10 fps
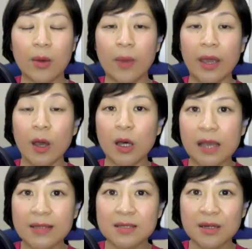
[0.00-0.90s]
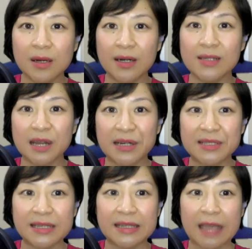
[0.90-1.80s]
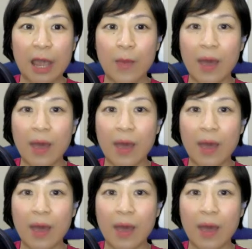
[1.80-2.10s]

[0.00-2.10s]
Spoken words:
oh my God, that's her starseed name.